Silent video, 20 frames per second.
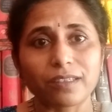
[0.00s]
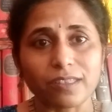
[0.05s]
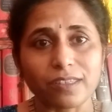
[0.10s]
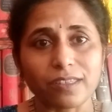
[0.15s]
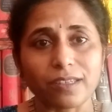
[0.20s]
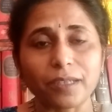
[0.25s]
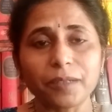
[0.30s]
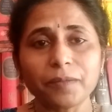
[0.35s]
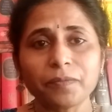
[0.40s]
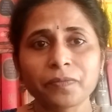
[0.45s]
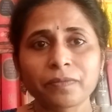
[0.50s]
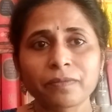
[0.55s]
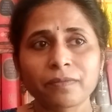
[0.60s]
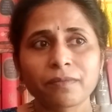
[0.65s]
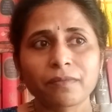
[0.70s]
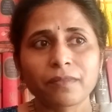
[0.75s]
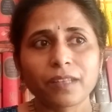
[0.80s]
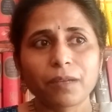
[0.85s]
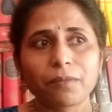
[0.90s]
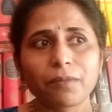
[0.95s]
and say,
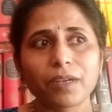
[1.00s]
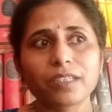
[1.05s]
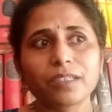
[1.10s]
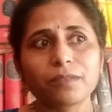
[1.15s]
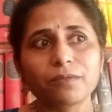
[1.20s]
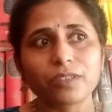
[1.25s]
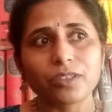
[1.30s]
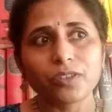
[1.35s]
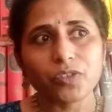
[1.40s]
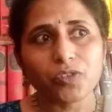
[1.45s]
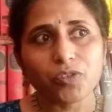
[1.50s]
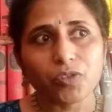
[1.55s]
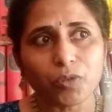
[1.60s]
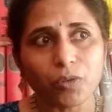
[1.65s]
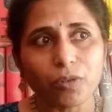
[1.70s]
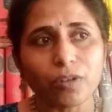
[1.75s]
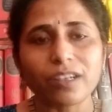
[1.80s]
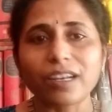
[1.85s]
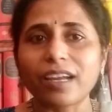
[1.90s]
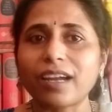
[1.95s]
"Madam, we are
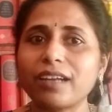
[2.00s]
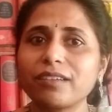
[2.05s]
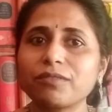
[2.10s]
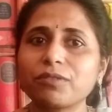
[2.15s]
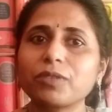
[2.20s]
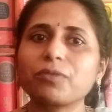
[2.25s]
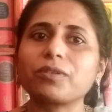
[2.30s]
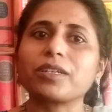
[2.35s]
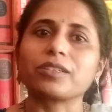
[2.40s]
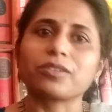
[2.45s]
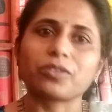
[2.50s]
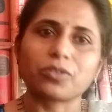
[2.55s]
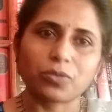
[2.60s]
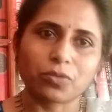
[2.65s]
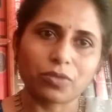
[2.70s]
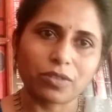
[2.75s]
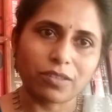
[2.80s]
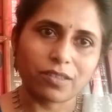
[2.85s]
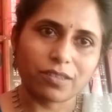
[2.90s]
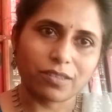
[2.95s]
so glad we went
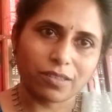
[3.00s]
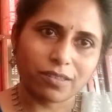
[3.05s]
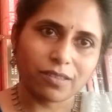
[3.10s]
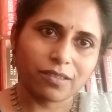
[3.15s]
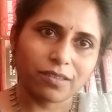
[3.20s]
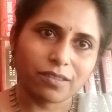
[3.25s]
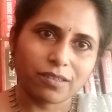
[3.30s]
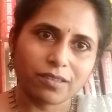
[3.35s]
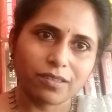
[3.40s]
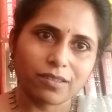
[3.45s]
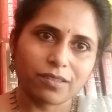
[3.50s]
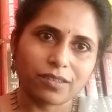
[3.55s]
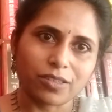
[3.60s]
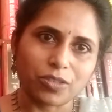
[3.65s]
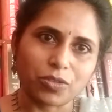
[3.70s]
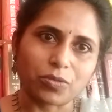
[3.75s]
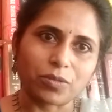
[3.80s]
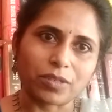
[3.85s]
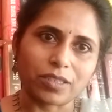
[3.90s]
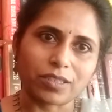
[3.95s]
through this
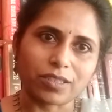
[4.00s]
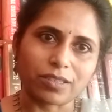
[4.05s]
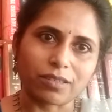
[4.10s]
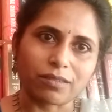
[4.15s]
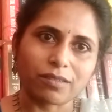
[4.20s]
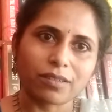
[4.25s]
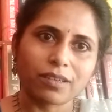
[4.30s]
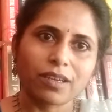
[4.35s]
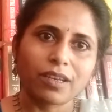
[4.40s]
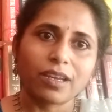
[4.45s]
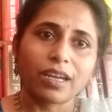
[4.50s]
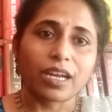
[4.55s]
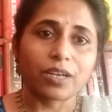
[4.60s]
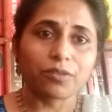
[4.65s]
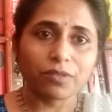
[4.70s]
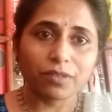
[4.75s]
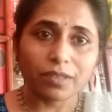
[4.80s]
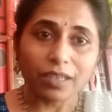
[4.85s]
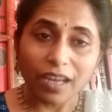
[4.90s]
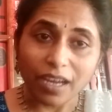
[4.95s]
situation,
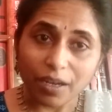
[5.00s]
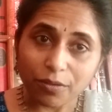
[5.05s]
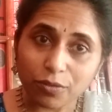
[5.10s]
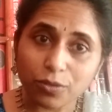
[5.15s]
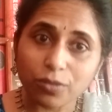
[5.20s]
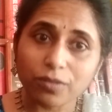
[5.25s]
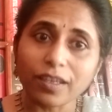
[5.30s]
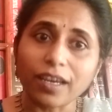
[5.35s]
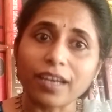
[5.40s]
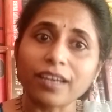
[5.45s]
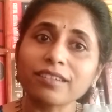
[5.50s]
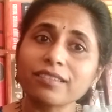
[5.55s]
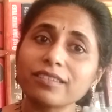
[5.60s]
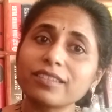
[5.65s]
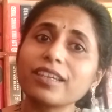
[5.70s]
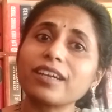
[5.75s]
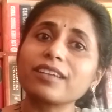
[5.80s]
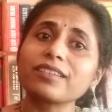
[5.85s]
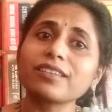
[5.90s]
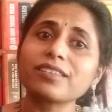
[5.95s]
and we have to thank
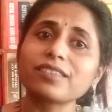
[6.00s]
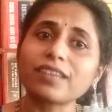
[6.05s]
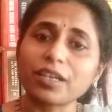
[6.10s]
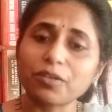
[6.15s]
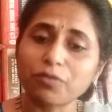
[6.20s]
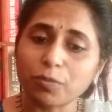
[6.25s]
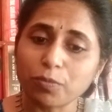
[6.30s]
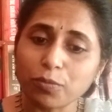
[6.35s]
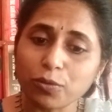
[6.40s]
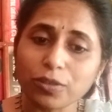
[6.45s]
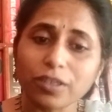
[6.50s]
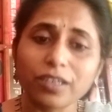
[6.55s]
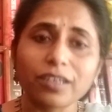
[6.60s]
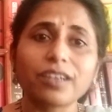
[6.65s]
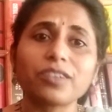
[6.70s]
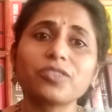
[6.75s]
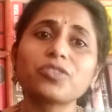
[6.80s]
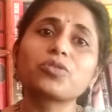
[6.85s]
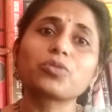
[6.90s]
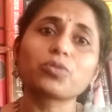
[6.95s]
the other side for
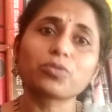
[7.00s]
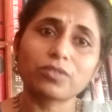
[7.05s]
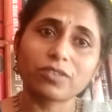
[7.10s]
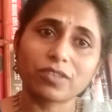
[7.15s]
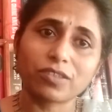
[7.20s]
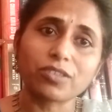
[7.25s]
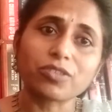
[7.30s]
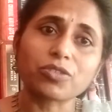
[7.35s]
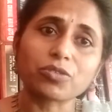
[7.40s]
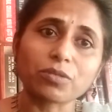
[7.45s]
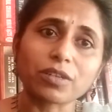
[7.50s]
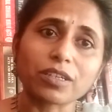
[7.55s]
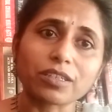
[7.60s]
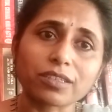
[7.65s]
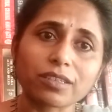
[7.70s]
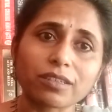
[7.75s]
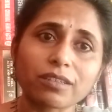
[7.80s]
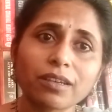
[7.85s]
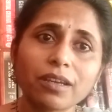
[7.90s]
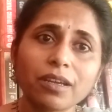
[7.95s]
putting us through this
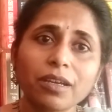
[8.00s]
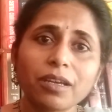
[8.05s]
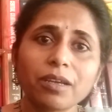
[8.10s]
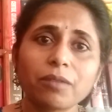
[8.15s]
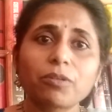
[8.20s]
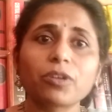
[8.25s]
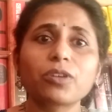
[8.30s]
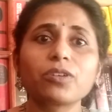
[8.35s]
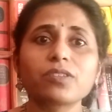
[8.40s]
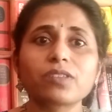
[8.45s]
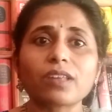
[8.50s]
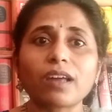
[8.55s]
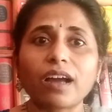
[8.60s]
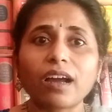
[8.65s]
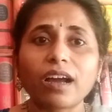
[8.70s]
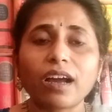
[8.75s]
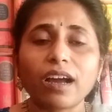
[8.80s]
situation, because